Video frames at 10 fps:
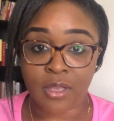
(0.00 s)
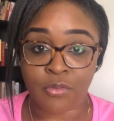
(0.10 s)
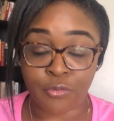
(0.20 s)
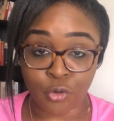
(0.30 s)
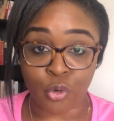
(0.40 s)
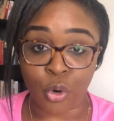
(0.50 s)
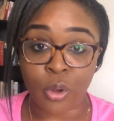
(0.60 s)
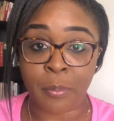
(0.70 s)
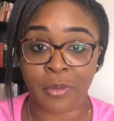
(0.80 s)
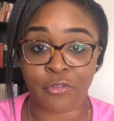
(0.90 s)

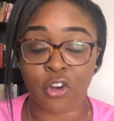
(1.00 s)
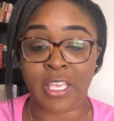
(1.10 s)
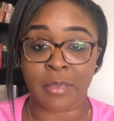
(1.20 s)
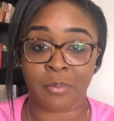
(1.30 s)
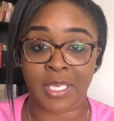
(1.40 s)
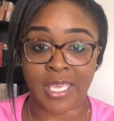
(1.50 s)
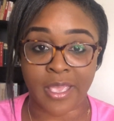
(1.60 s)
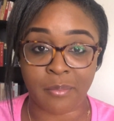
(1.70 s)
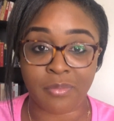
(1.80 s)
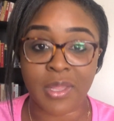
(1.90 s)
Furo before he
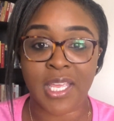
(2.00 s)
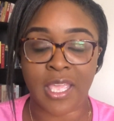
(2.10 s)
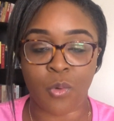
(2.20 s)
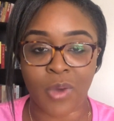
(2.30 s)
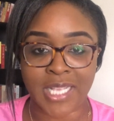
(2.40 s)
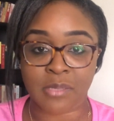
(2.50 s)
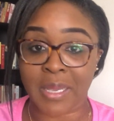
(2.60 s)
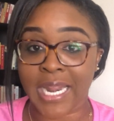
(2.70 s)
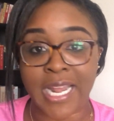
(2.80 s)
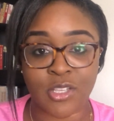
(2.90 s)
became a white
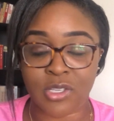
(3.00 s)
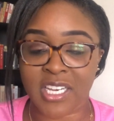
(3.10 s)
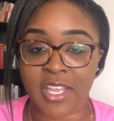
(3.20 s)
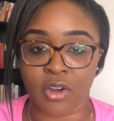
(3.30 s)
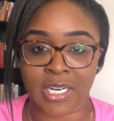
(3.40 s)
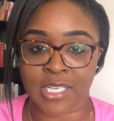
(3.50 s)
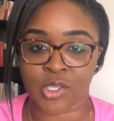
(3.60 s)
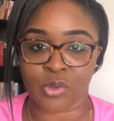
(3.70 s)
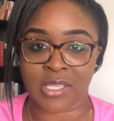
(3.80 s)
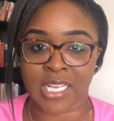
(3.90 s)
man. And I totally
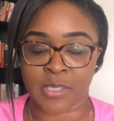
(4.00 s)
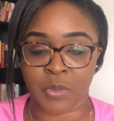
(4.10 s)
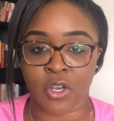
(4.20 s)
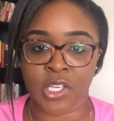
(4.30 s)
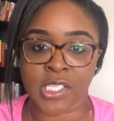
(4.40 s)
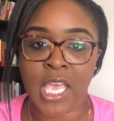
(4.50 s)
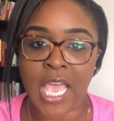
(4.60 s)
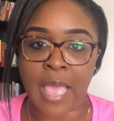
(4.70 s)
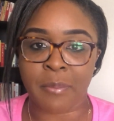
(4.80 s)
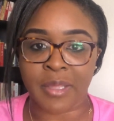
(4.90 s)
understood that, because
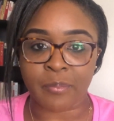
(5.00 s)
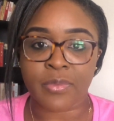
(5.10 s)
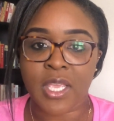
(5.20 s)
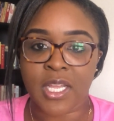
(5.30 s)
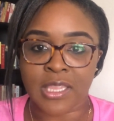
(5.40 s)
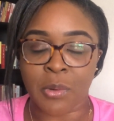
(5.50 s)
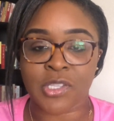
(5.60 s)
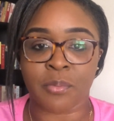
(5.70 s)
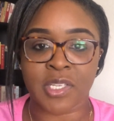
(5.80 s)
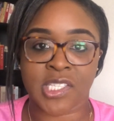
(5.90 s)
I mean, there were
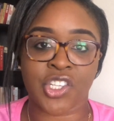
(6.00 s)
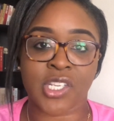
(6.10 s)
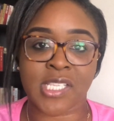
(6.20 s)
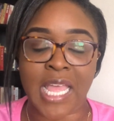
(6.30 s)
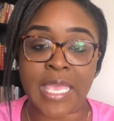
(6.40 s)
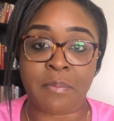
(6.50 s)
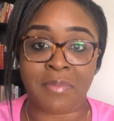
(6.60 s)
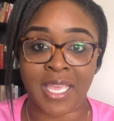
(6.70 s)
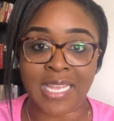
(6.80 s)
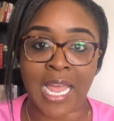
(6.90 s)
some decisions that he
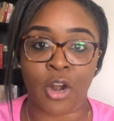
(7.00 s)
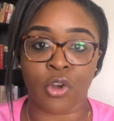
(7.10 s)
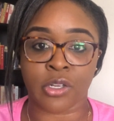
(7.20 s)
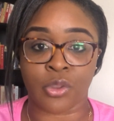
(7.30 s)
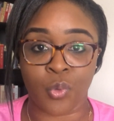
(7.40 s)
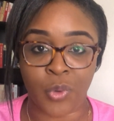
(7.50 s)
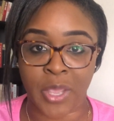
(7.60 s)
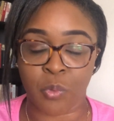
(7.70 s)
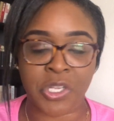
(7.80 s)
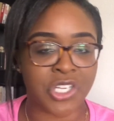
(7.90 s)
made along the way,
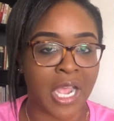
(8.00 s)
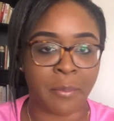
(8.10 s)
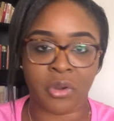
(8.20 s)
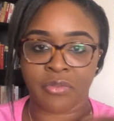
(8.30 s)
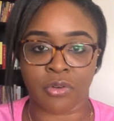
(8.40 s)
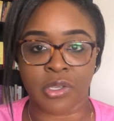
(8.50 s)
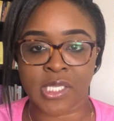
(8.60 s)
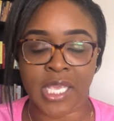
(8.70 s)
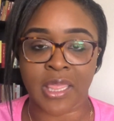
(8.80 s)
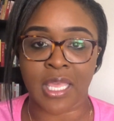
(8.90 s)
which I'm not even going to
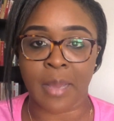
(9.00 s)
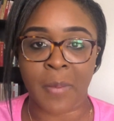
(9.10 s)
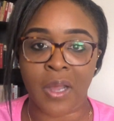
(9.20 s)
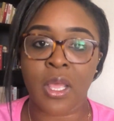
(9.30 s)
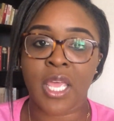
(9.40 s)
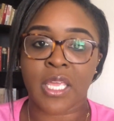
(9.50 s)
say anything about.